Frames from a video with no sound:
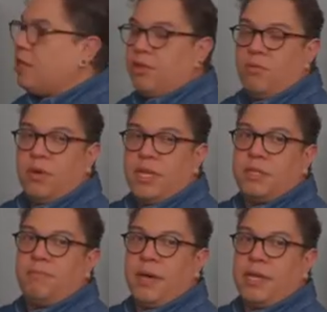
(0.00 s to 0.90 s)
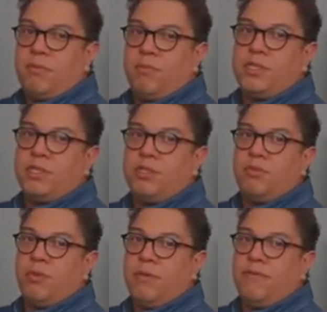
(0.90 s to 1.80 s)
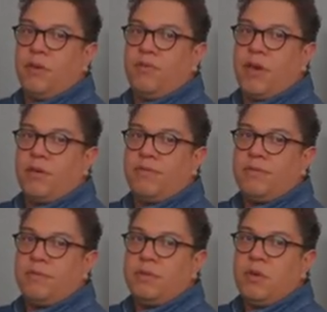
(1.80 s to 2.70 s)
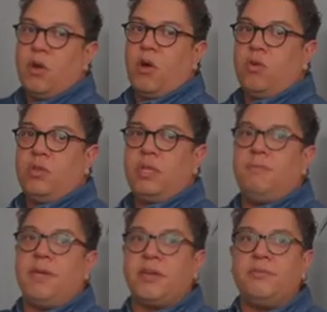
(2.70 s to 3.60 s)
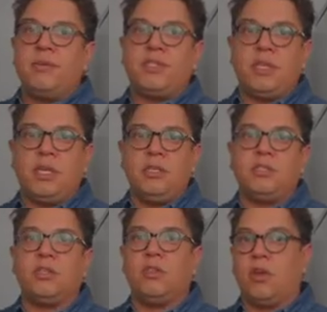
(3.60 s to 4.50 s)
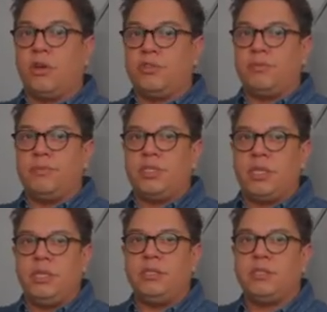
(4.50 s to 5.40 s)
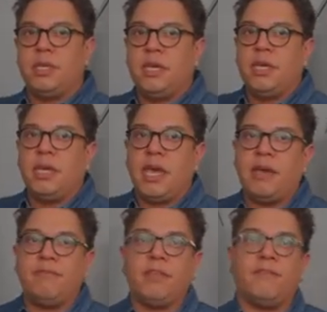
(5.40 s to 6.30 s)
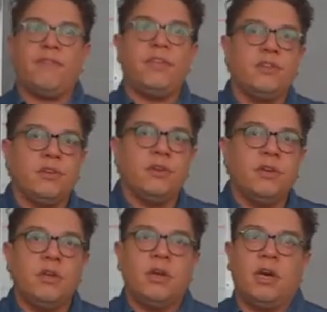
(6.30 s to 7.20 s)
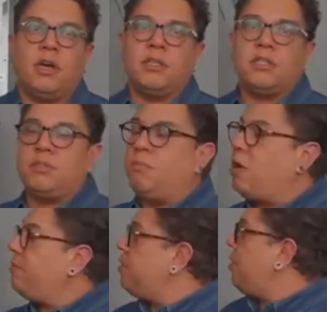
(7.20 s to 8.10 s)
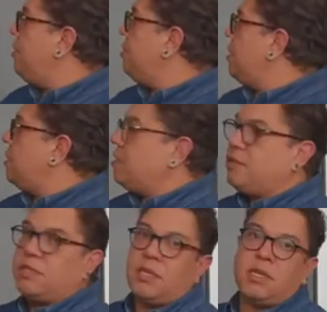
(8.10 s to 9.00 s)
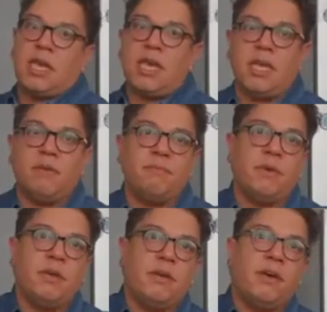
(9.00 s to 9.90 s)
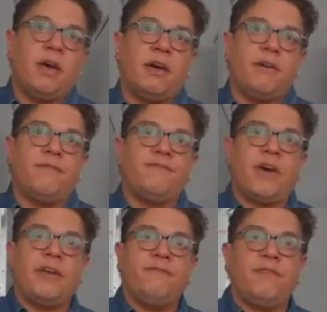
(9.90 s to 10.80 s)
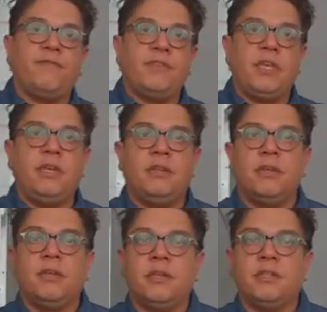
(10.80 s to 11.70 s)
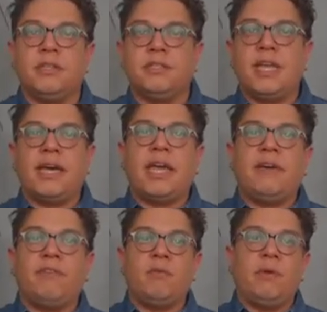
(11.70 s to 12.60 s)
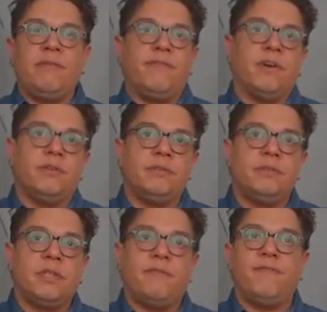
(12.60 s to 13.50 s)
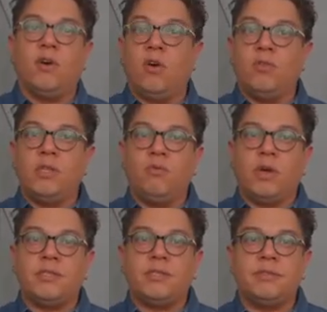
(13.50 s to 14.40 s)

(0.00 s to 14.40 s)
one at the bottom, which is your refill valve. Only bigger machines, larger machines have this feature. Small machines like this KM 515 does not have a refill. They fill only once.